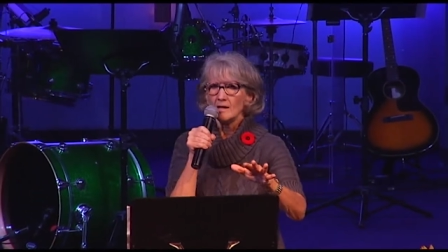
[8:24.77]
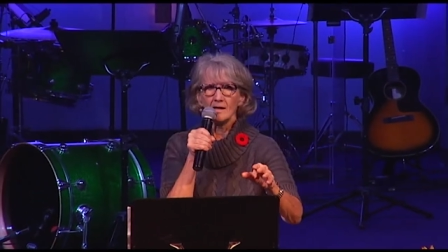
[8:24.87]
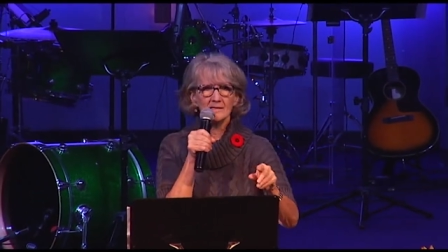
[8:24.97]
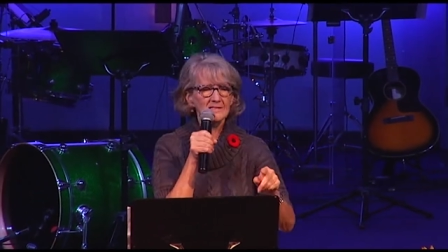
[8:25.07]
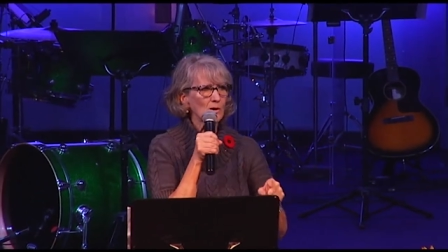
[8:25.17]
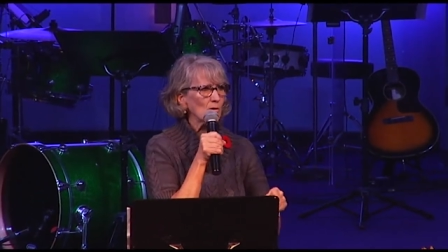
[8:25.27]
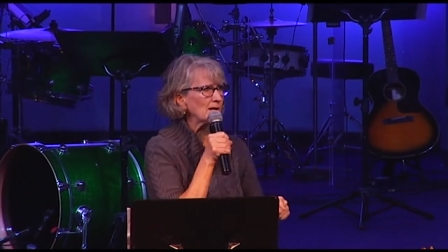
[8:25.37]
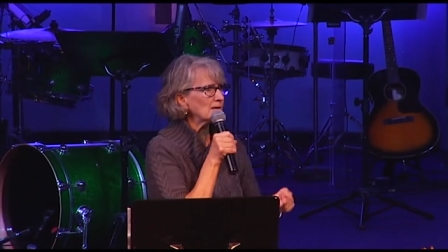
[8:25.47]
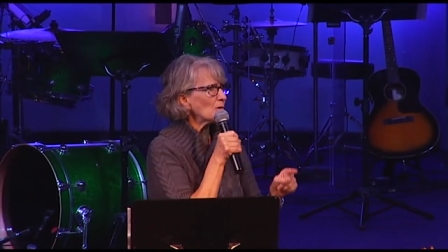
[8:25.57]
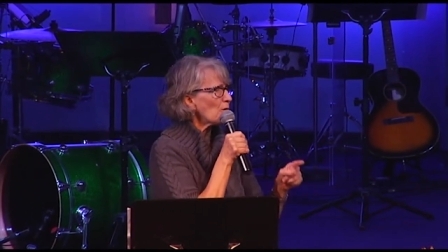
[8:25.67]
And so
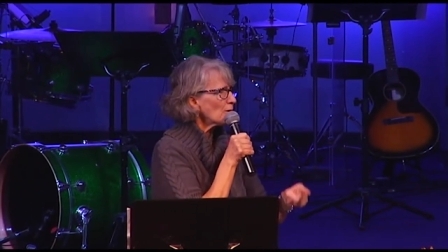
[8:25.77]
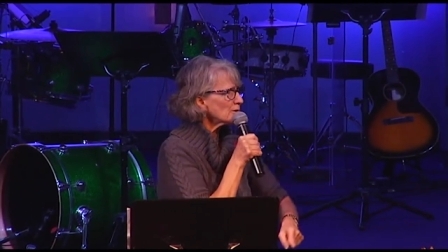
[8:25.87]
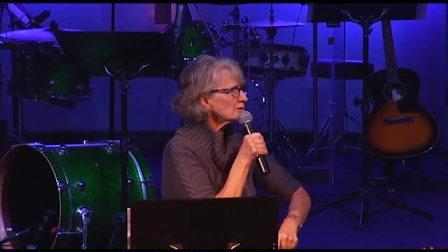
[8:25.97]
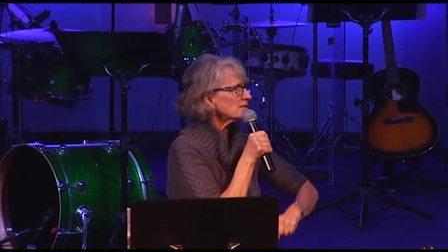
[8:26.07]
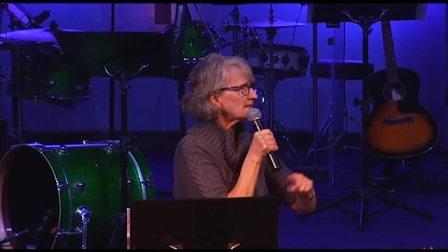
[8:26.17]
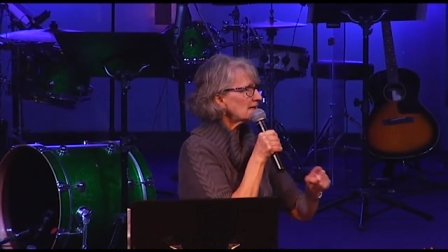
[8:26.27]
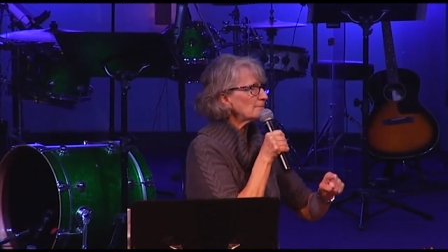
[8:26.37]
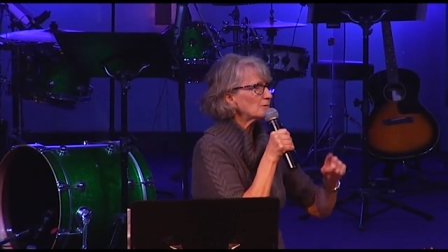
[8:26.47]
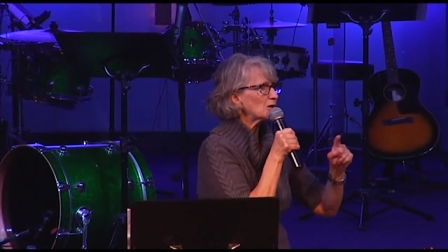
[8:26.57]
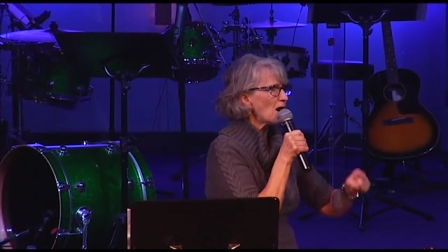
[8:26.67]
in order to
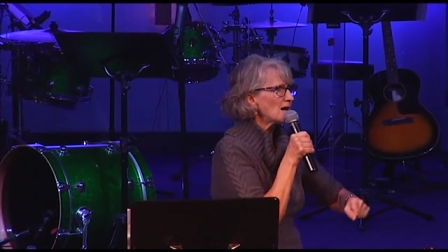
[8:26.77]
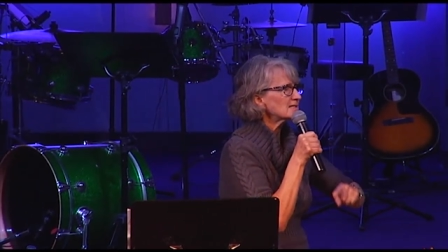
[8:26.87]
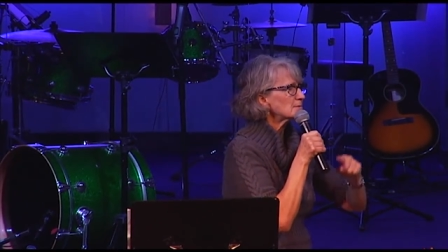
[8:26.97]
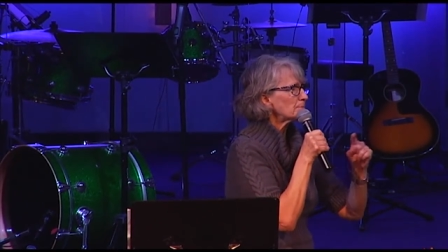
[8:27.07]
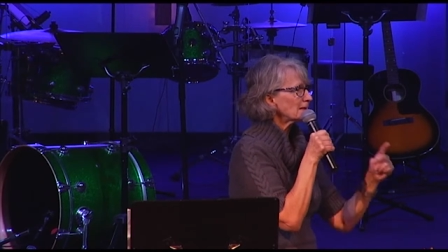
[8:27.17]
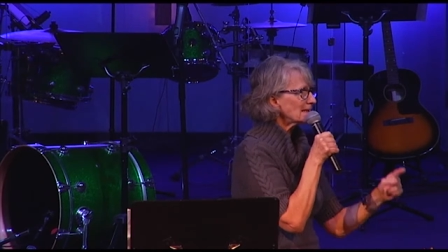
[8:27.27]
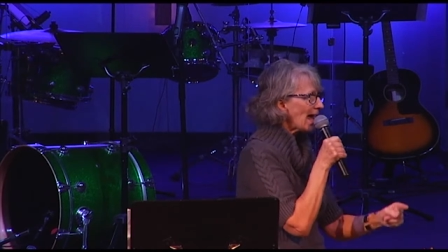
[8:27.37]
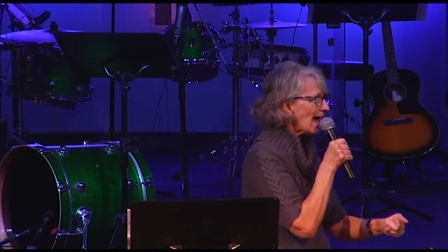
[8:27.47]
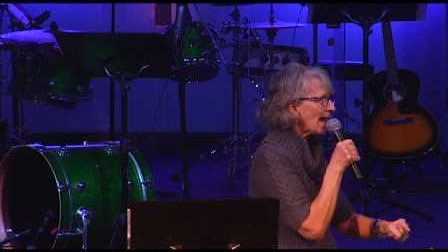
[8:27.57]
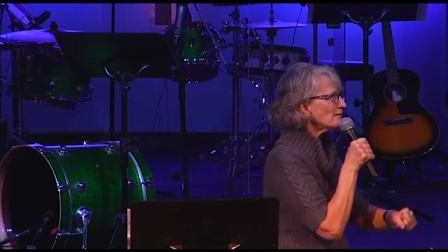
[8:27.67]
keep God's
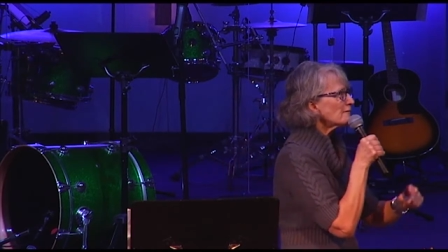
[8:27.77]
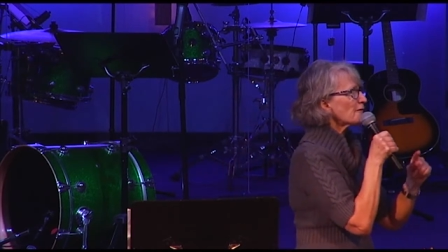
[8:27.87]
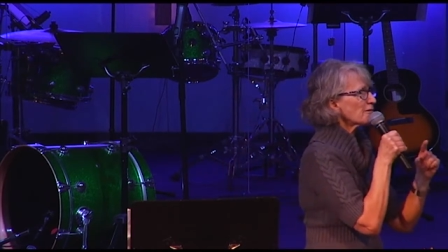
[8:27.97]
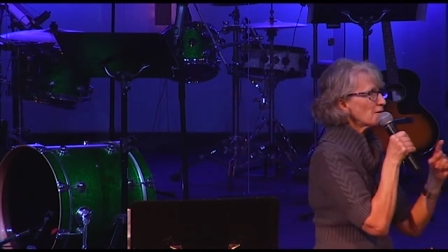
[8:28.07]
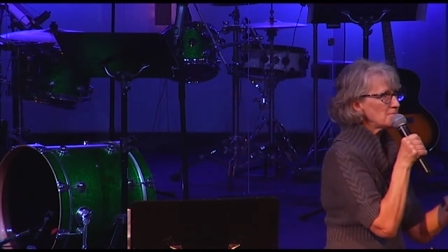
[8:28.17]
plan for the